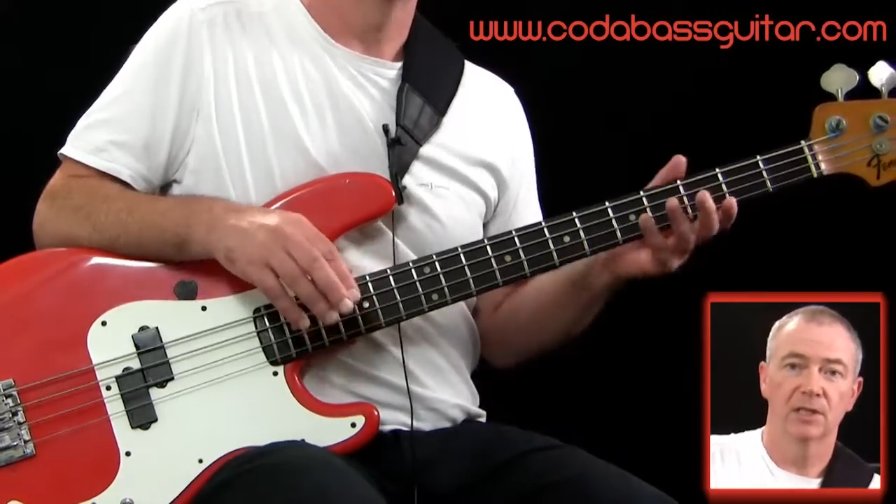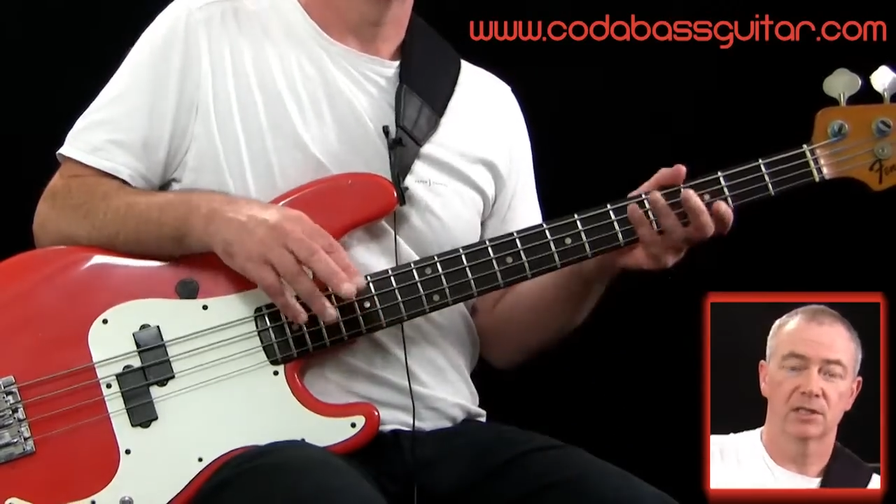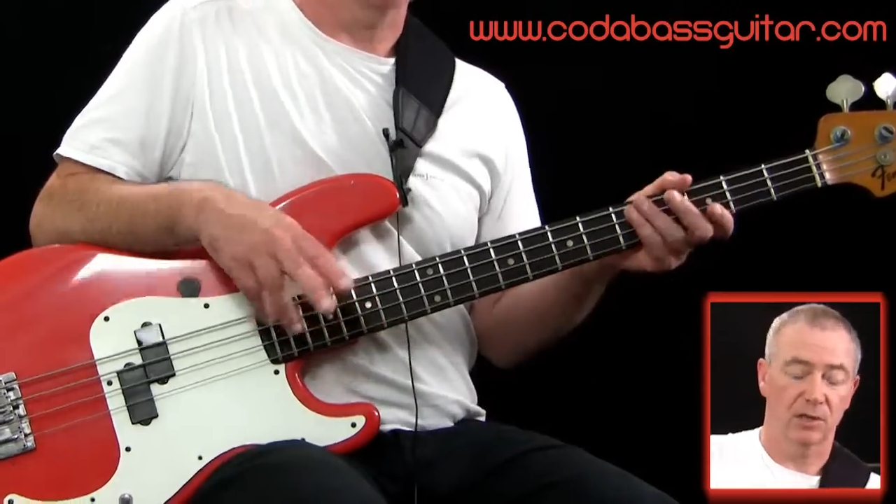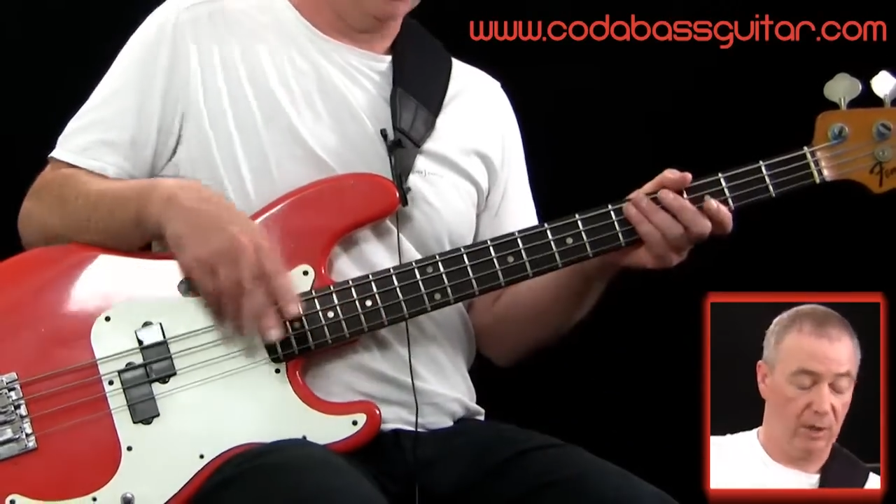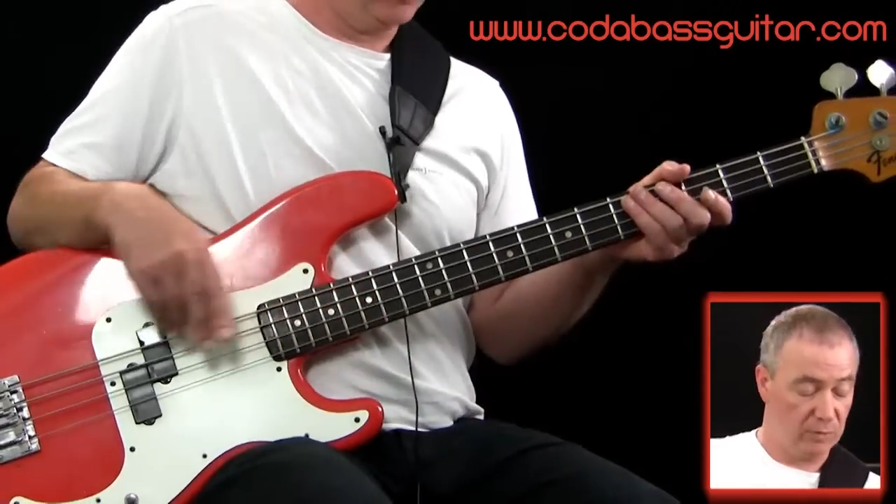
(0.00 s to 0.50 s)

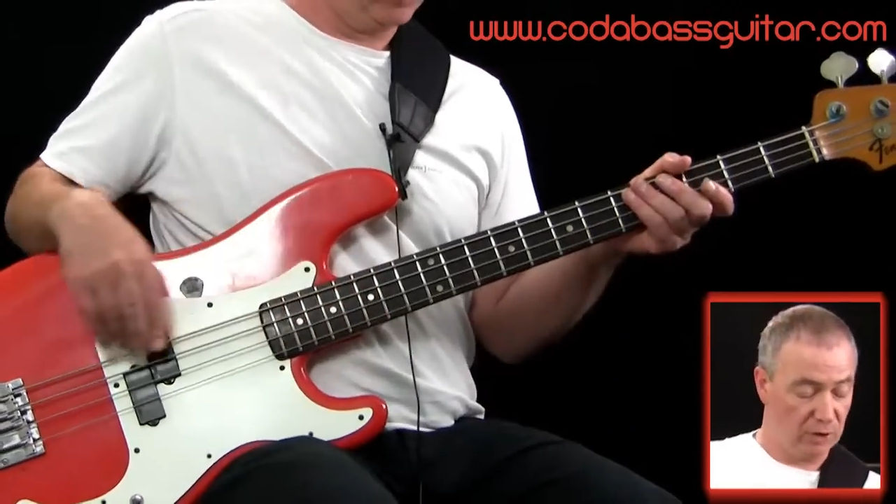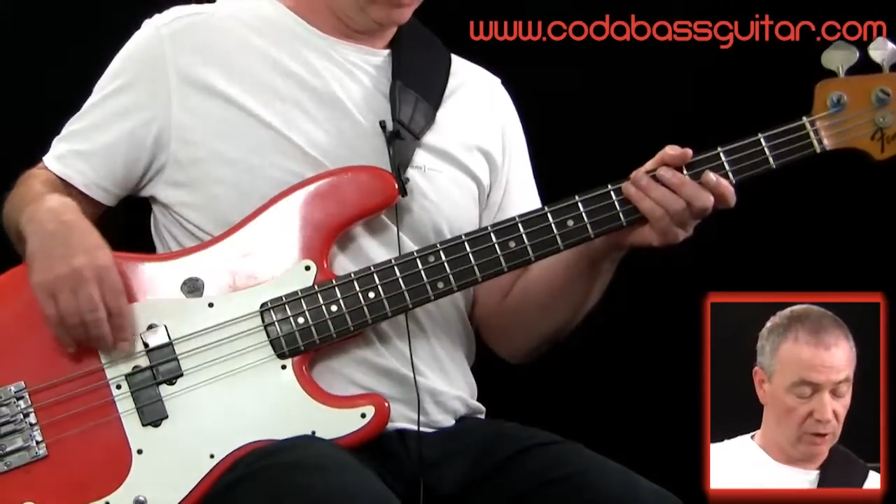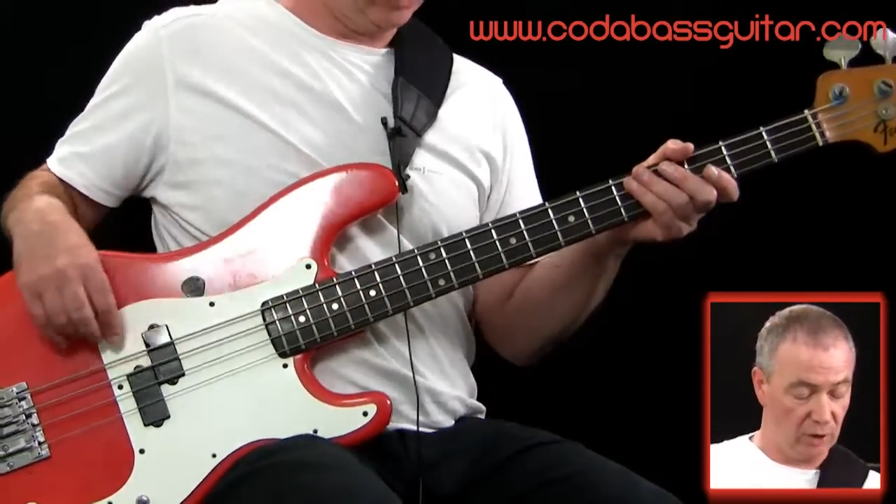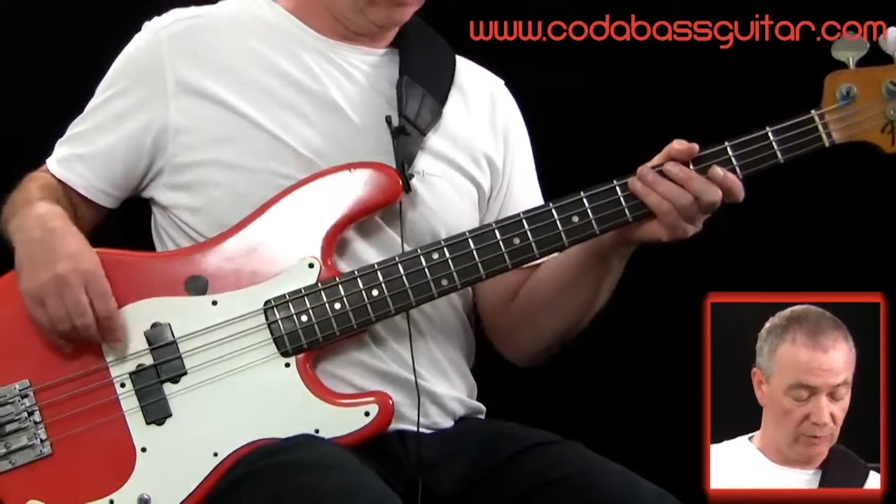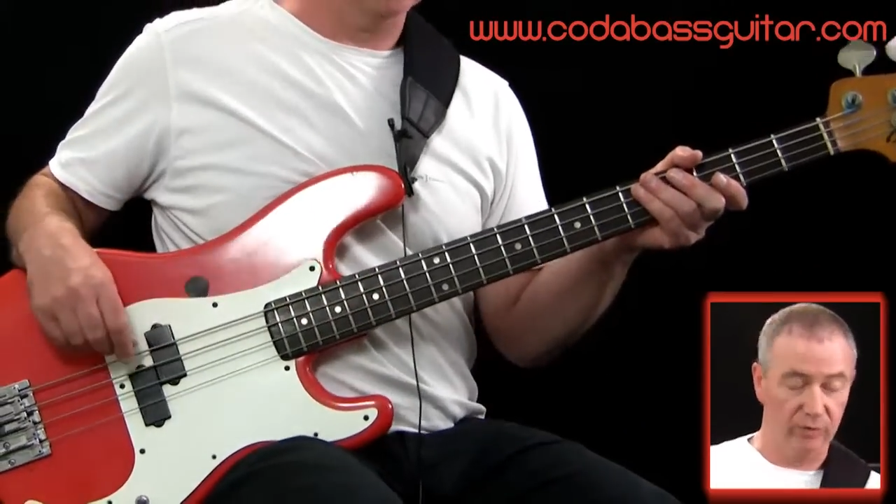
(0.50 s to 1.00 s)
So I'm just going
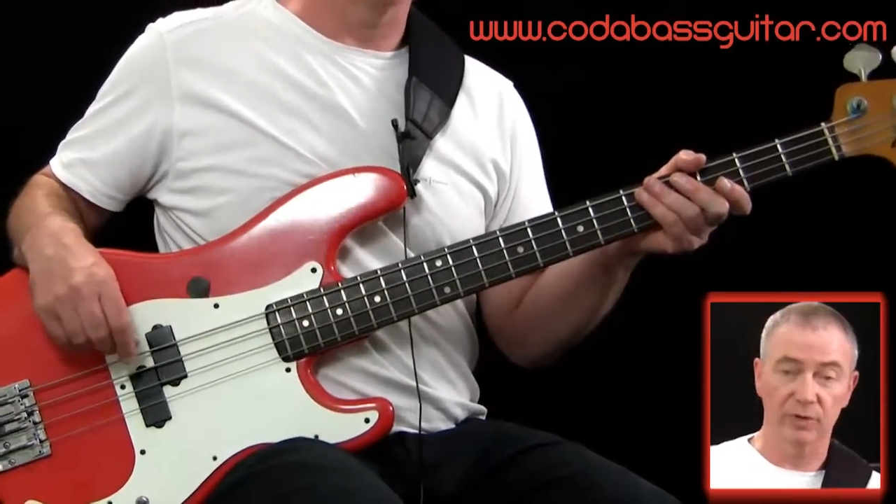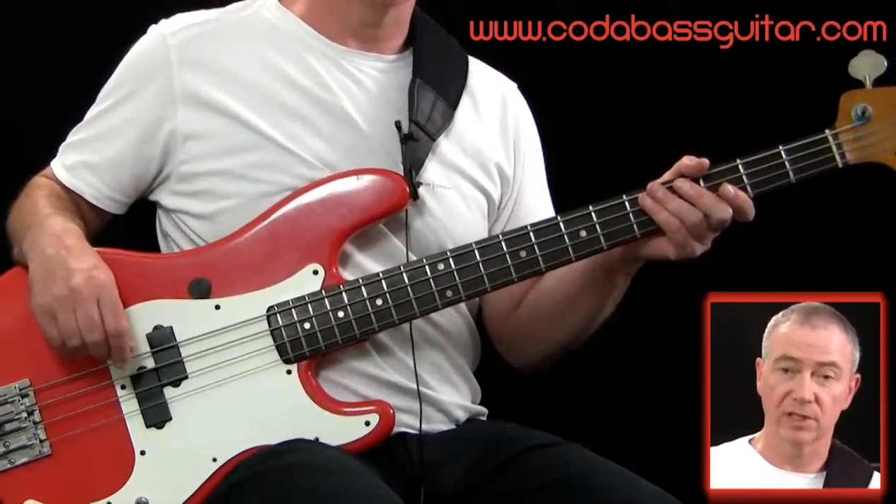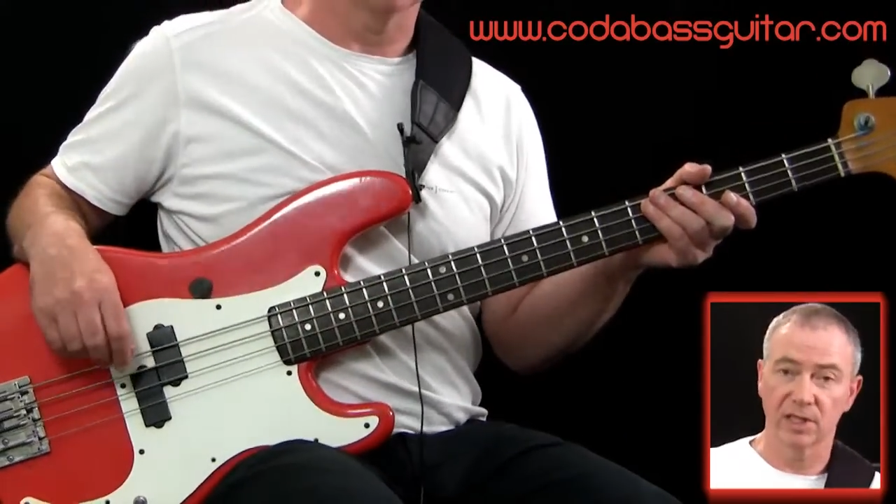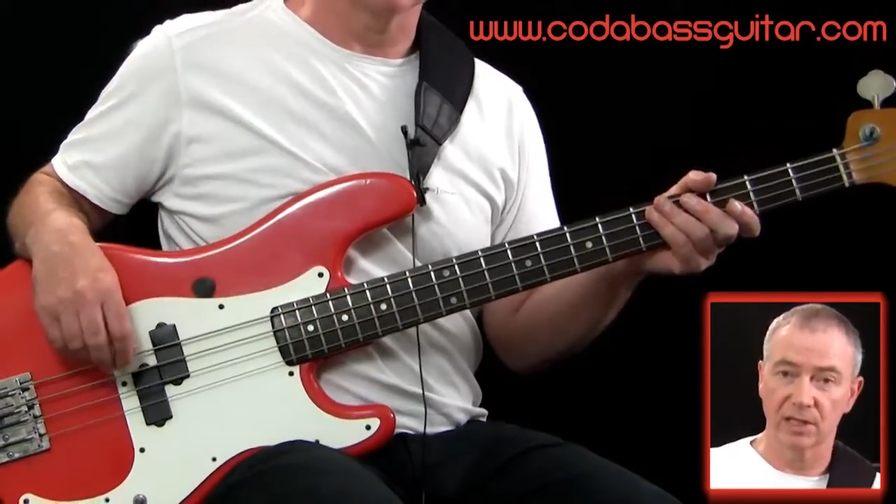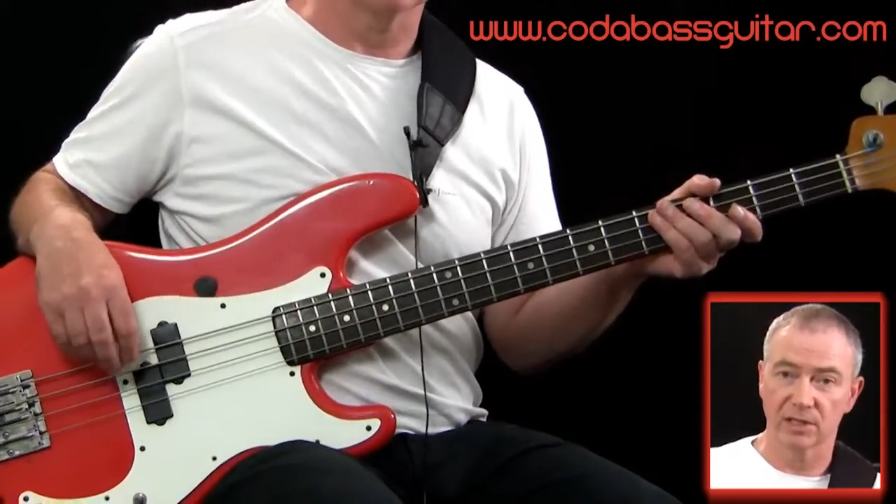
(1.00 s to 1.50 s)
to go through
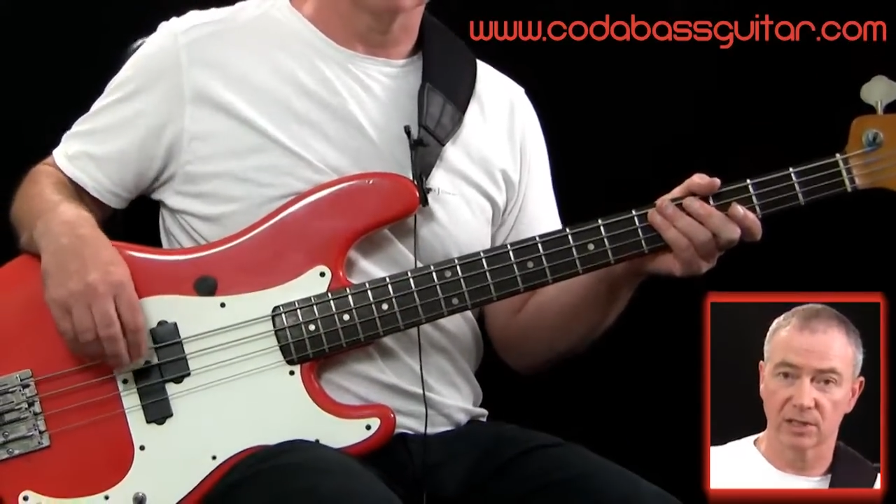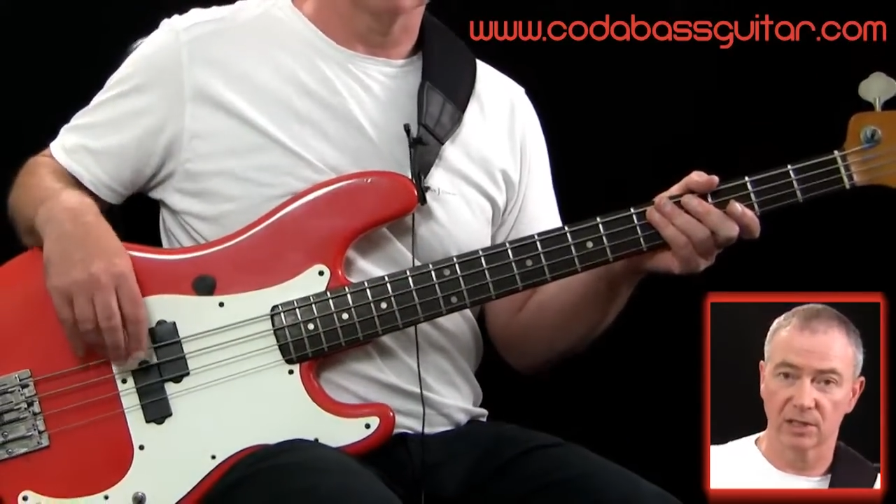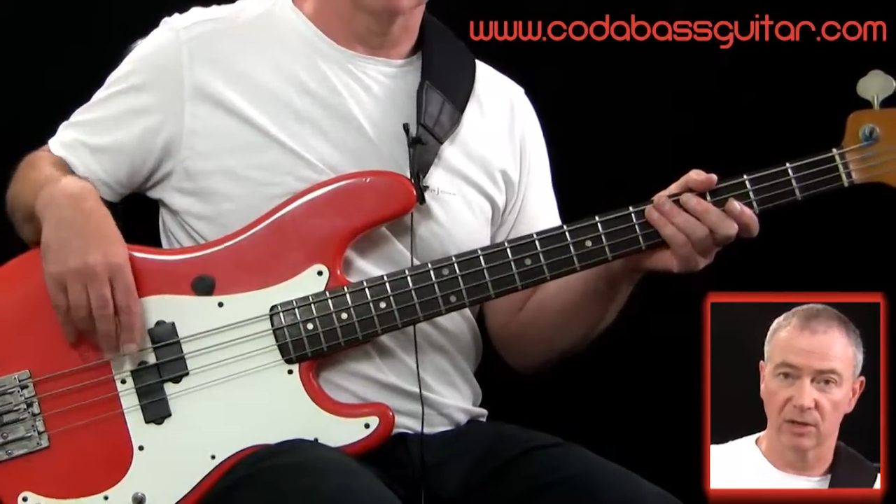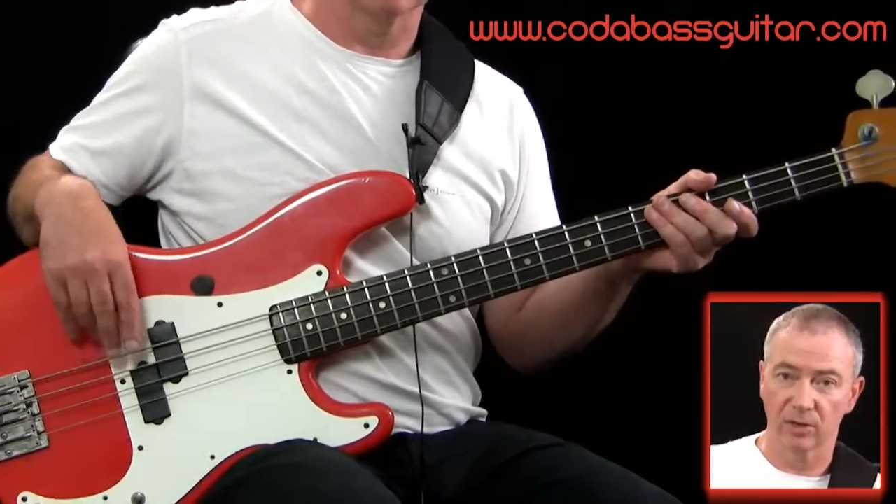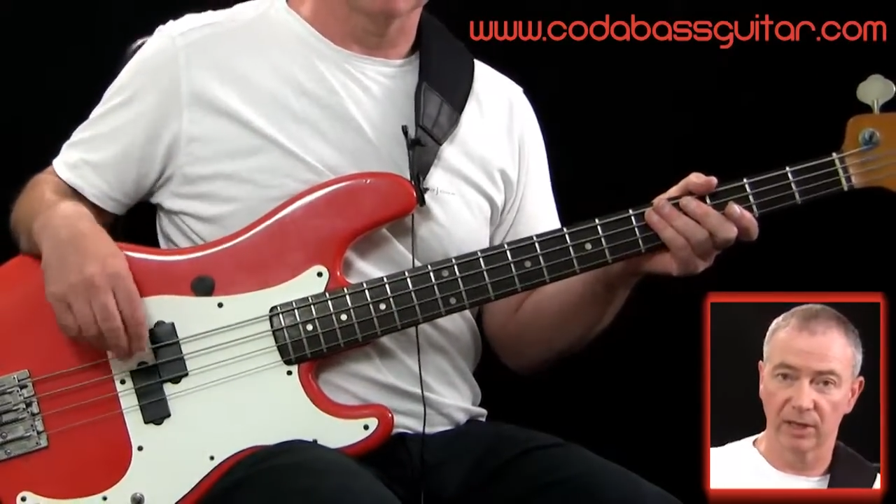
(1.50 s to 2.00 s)
this nice and
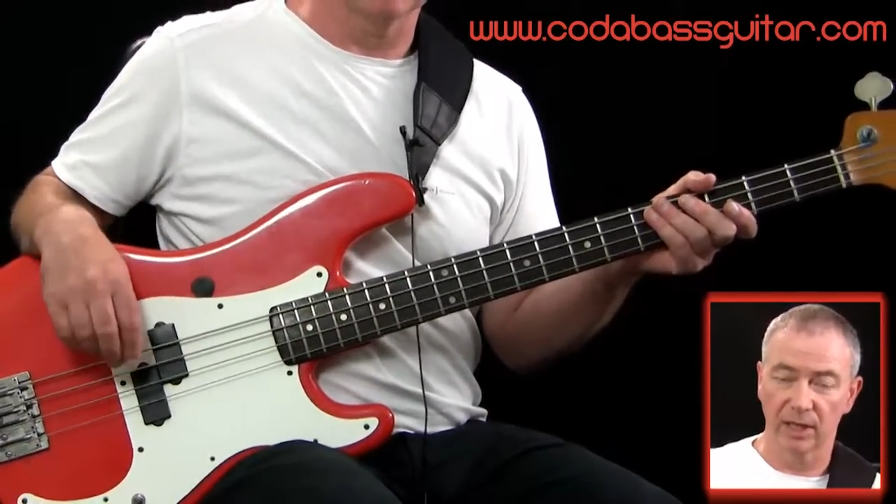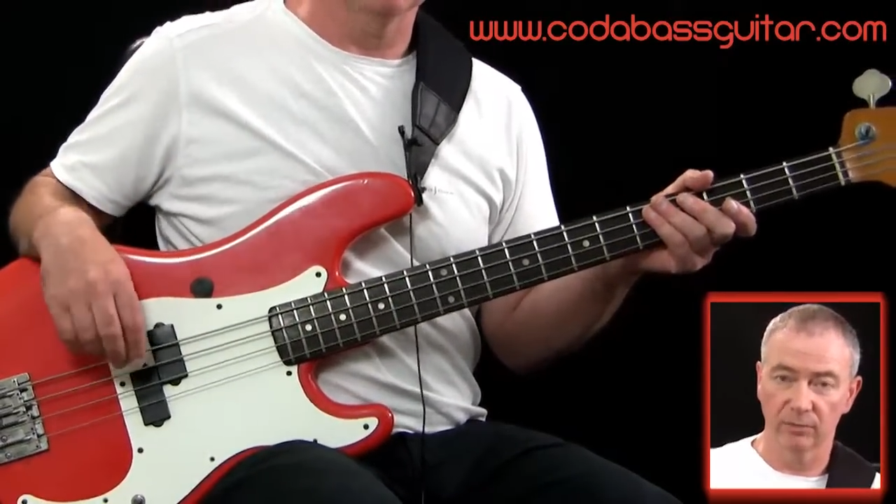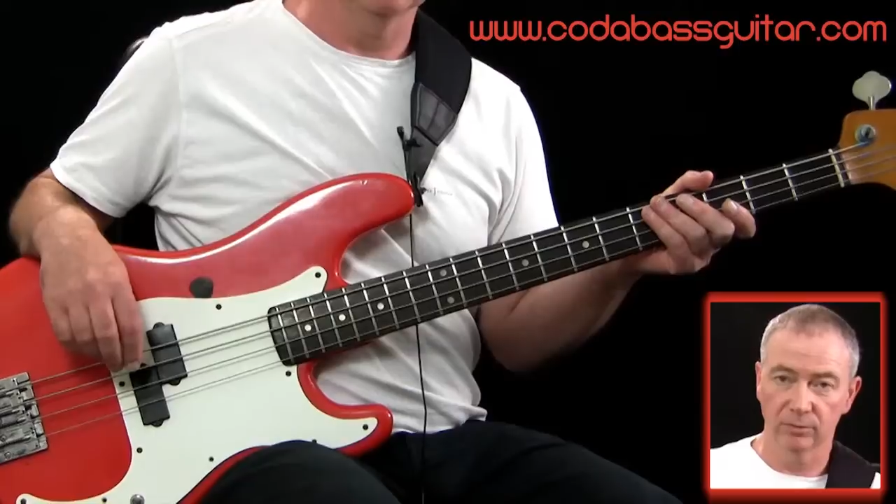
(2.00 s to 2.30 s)
slowly now.